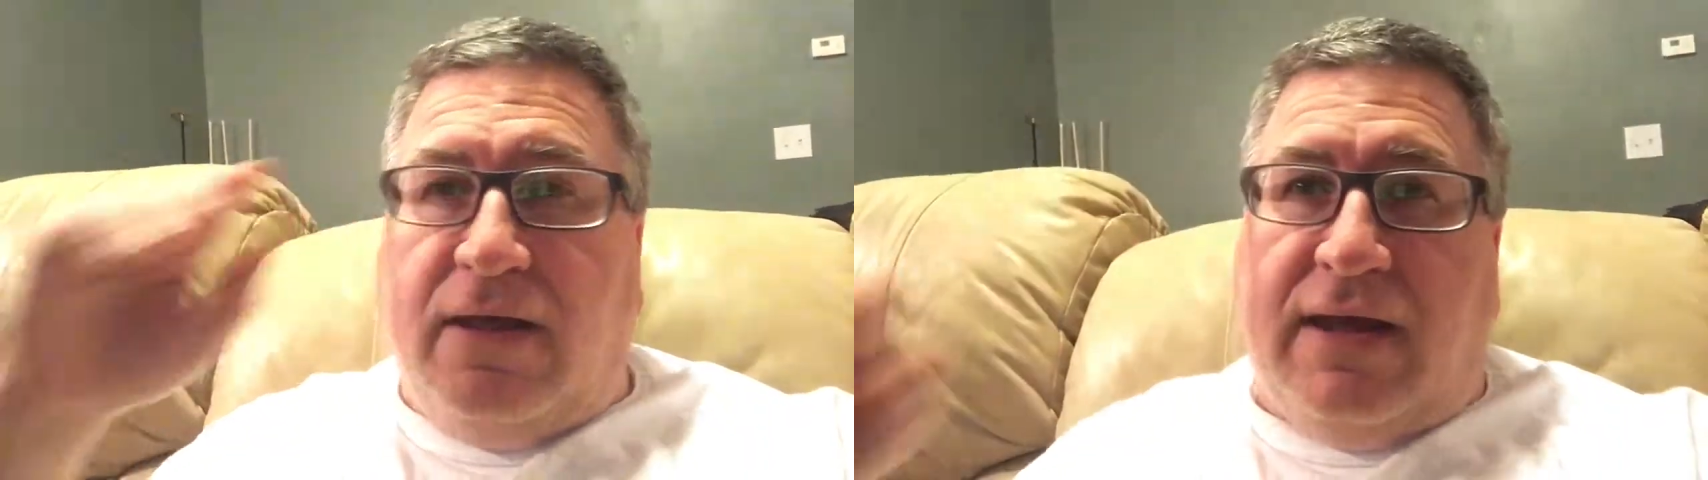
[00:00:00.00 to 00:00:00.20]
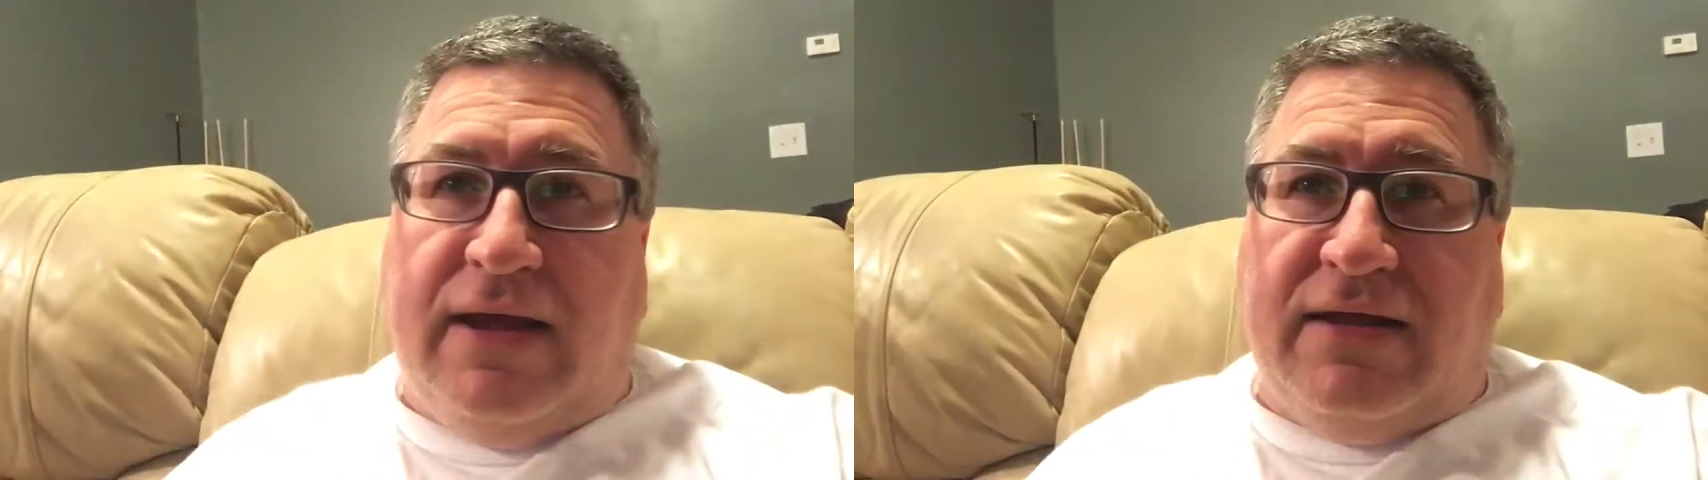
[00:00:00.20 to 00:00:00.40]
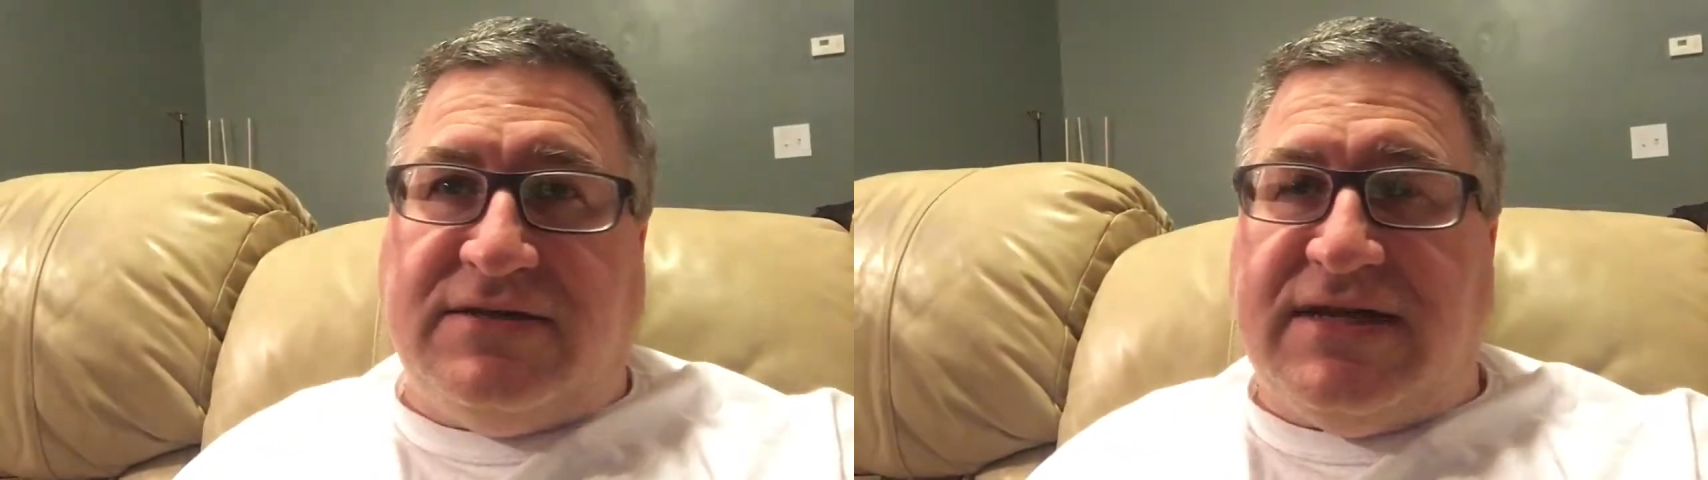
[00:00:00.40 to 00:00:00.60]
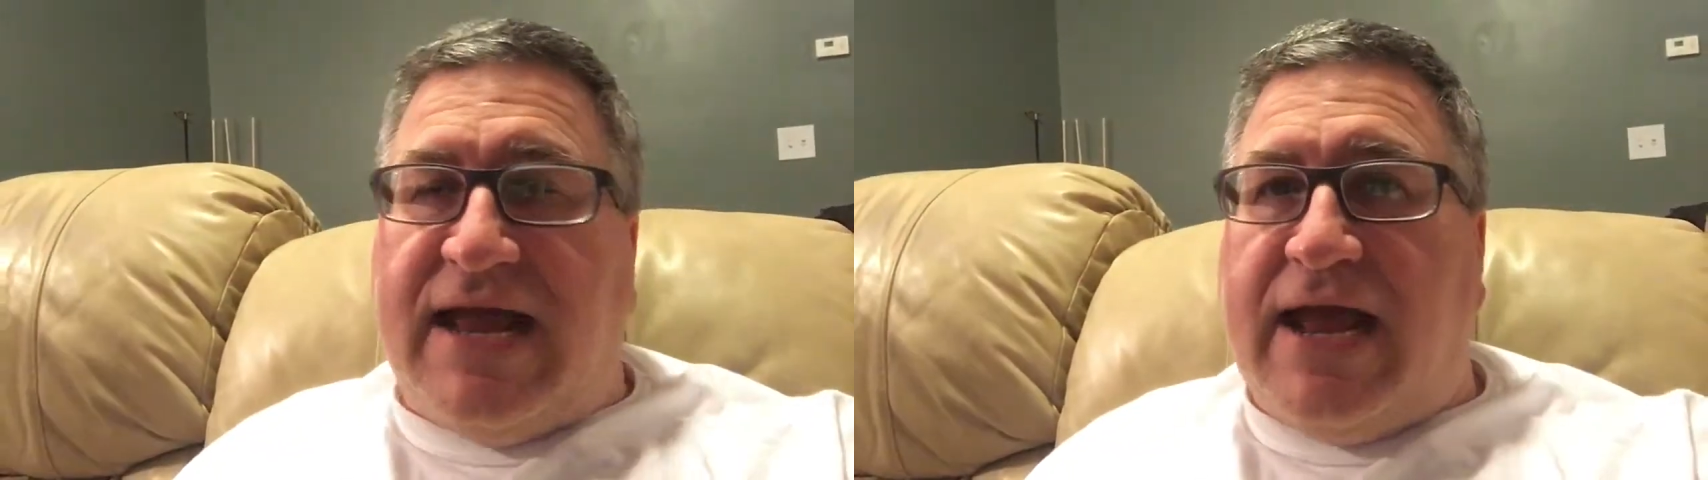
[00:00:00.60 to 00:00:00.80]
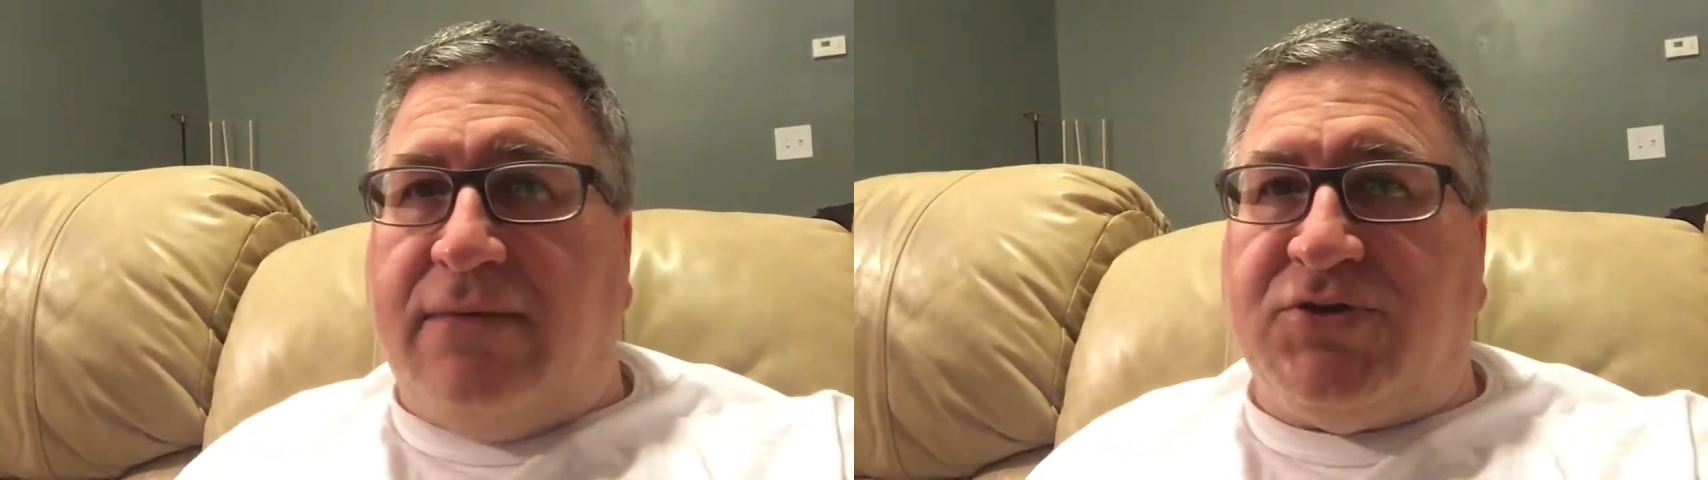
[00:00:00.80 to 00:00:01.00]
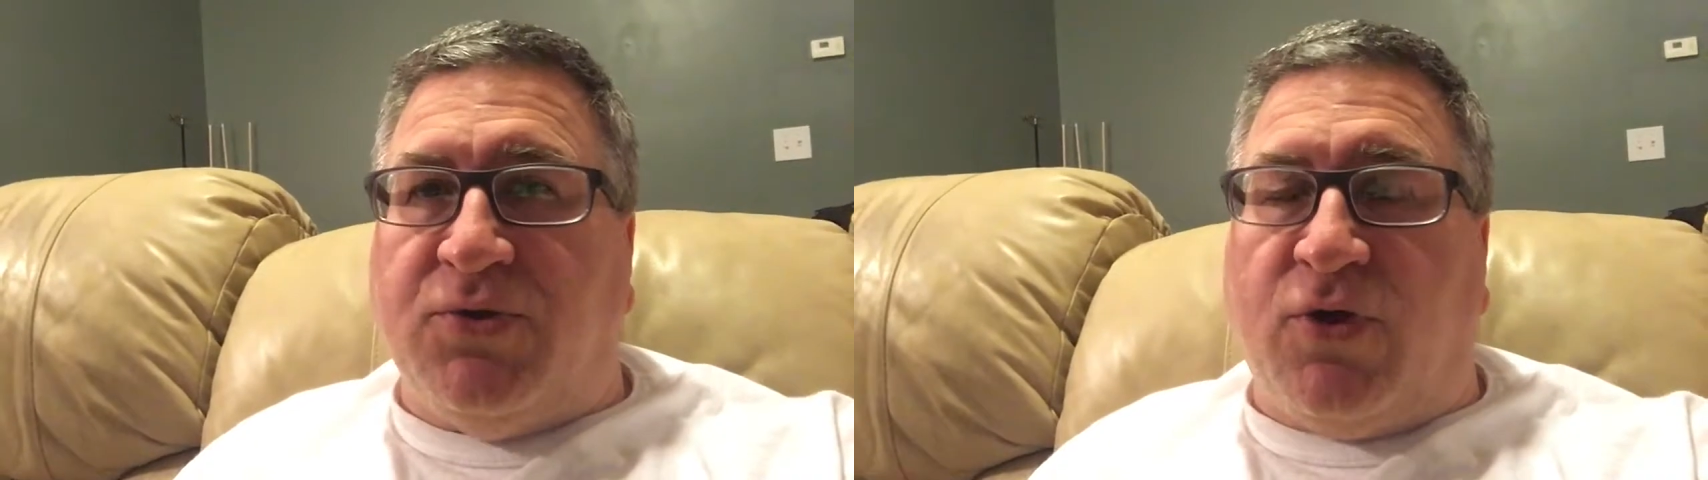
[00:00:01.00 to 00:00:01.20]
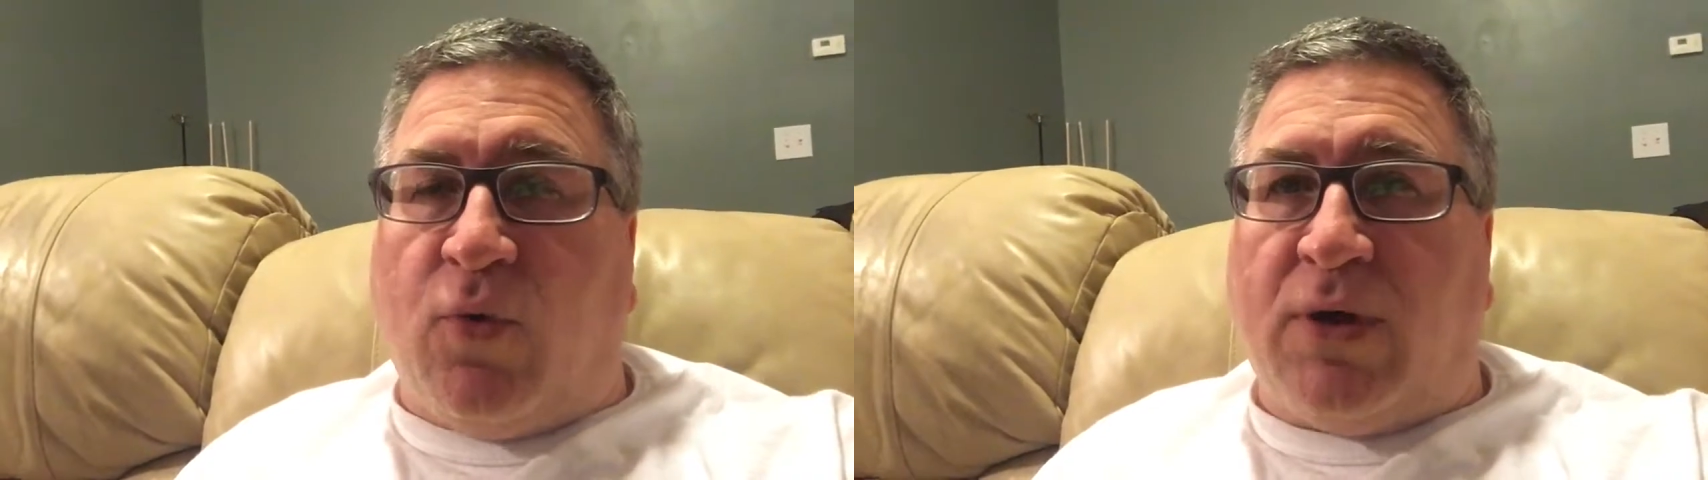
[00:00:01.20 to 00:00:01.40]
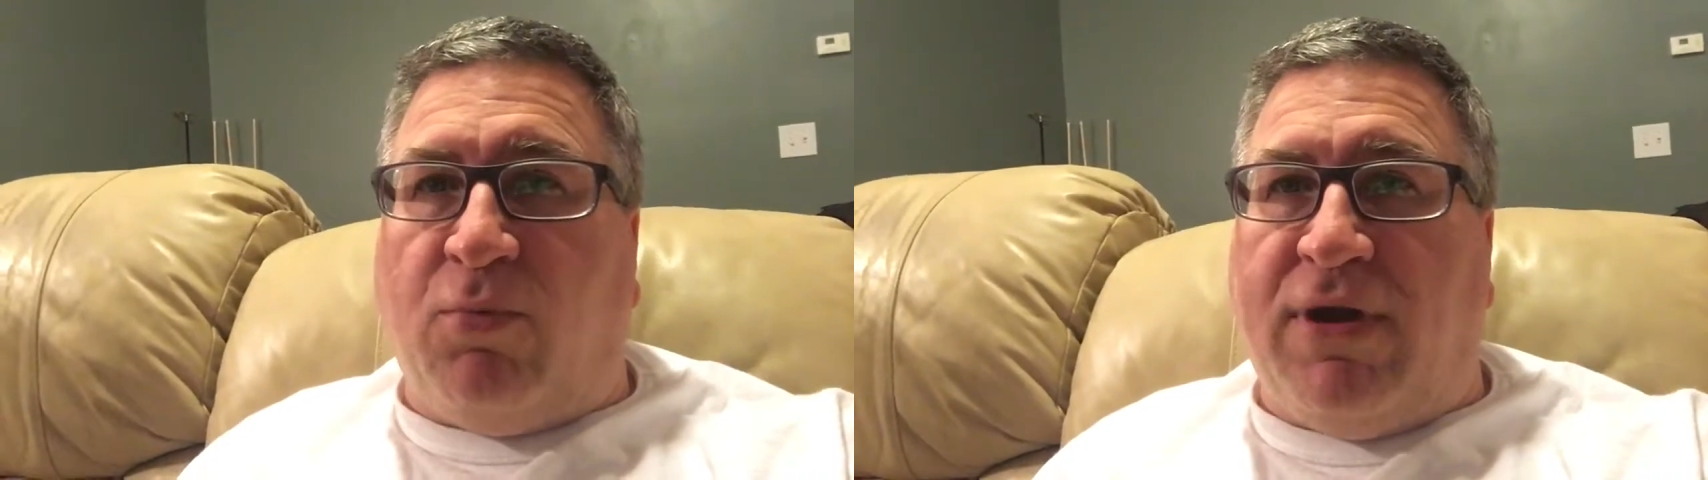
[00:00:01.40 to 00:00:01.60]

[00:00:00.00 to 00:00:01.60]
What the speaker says: And today I'm doing a quick